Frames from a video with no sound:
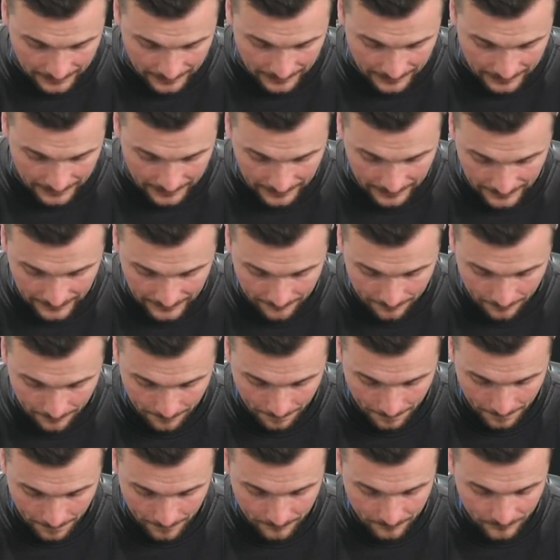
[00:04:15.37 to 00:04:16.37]
They
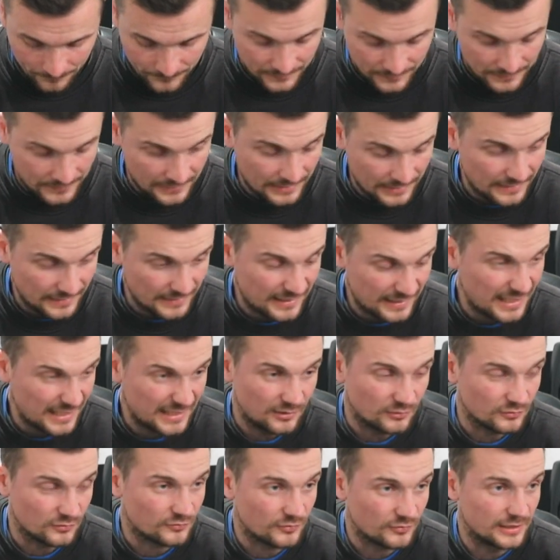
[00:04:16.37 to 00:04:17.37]

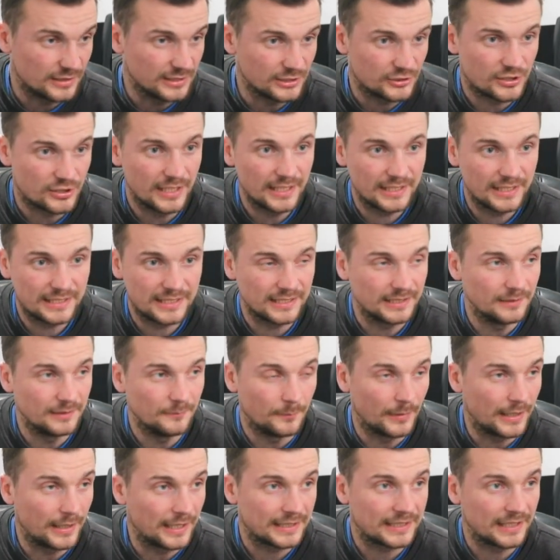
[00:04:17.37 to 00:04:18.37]
looked really shaky up
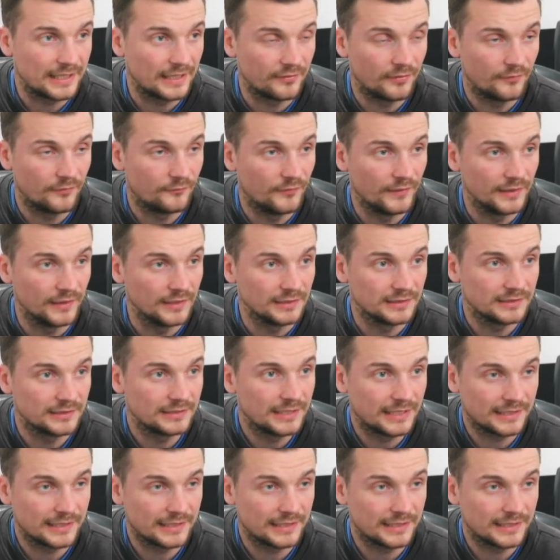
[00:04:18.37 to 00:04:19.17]
back, I felt.